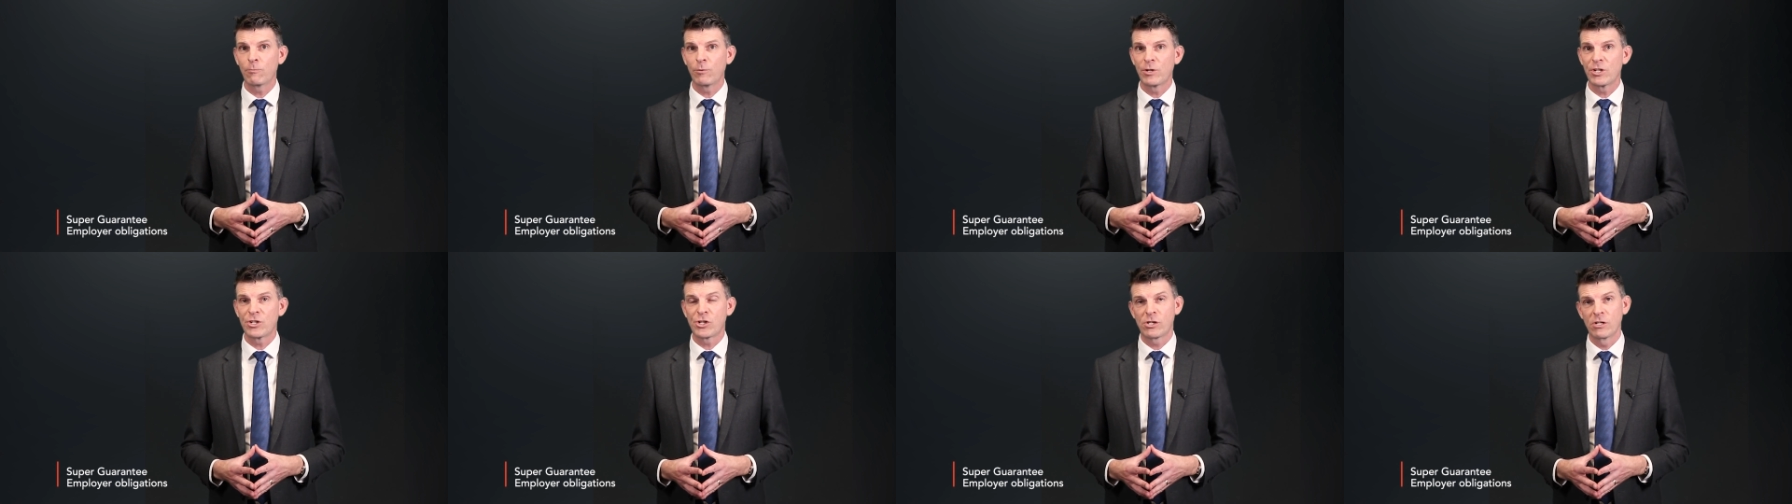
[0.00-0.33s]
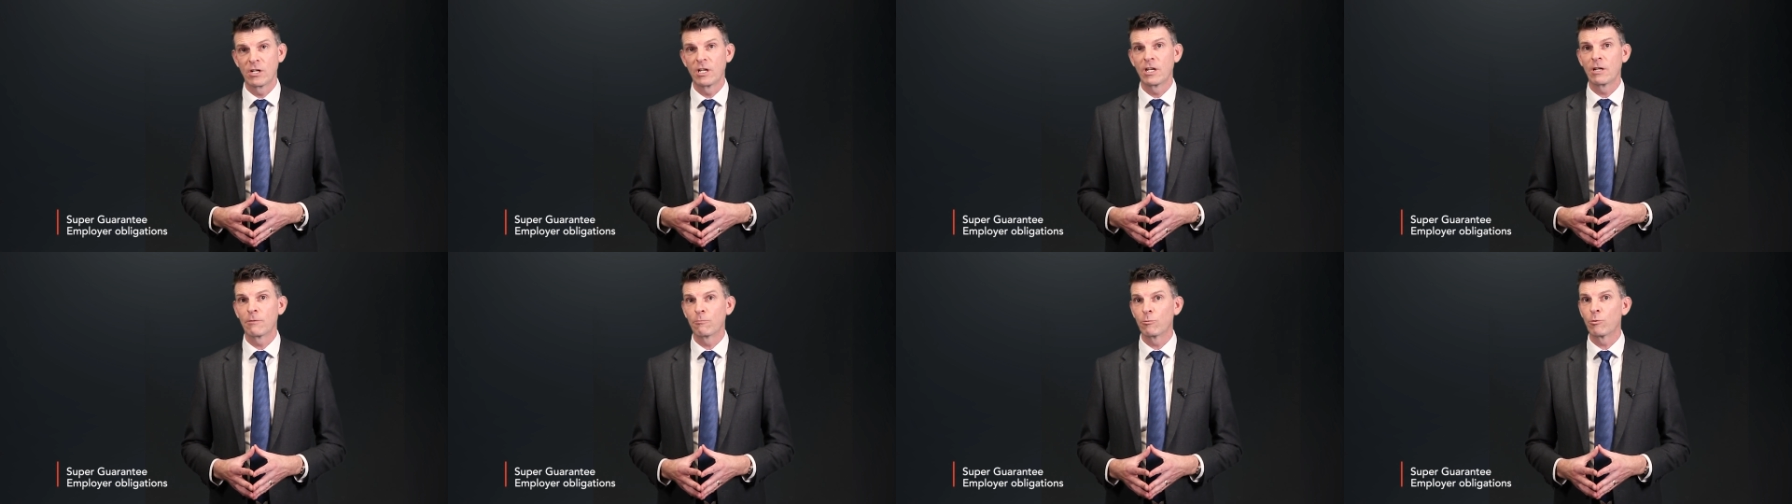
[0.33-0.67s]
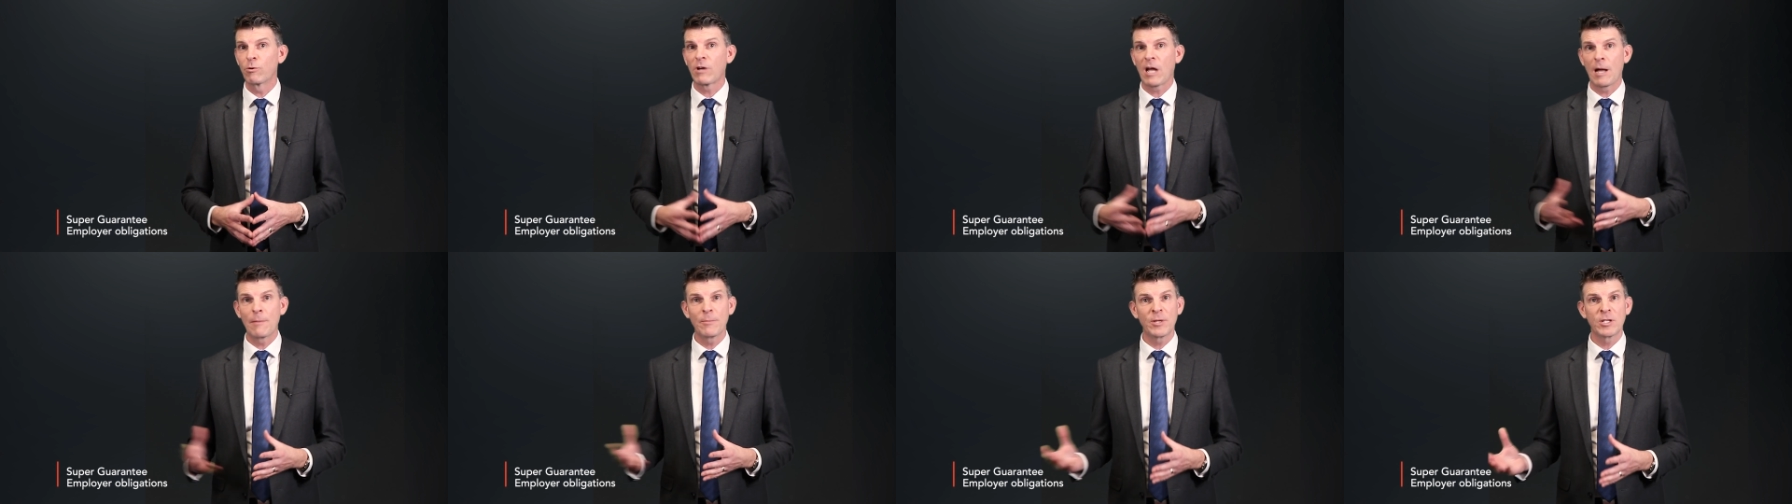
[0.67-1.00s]
which
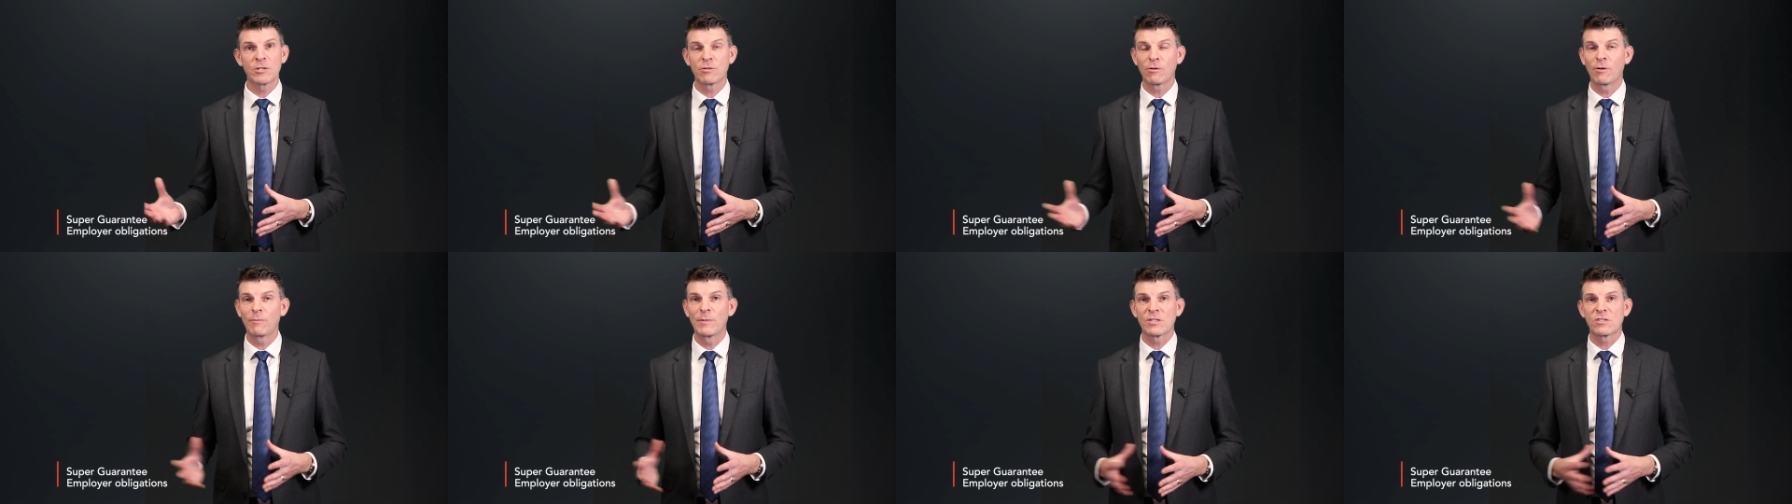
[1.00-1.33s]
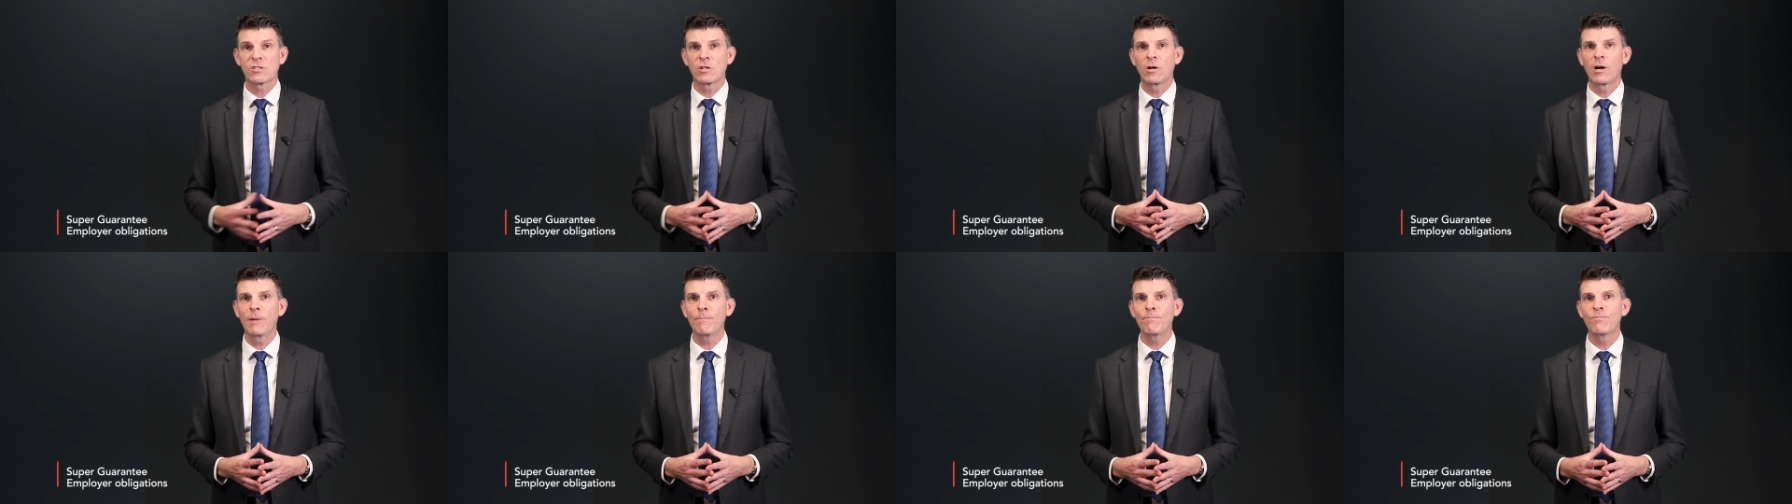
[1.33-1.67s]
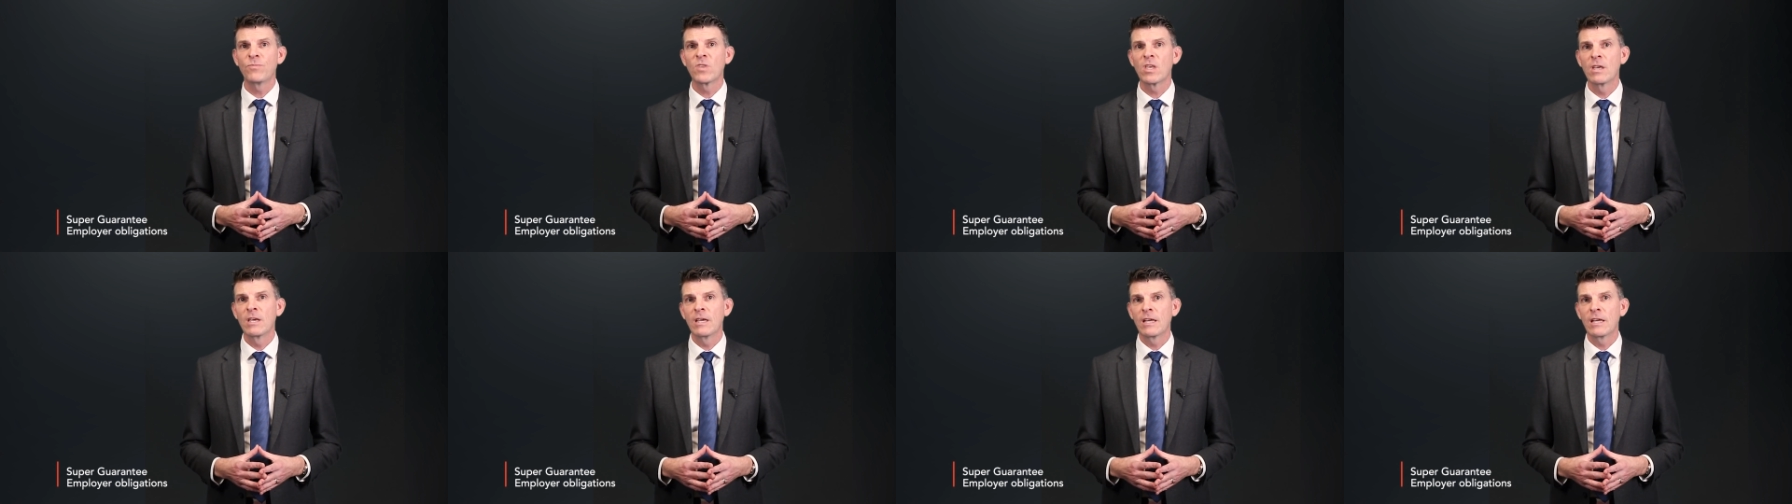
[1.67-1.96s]
will come in 12 months' time.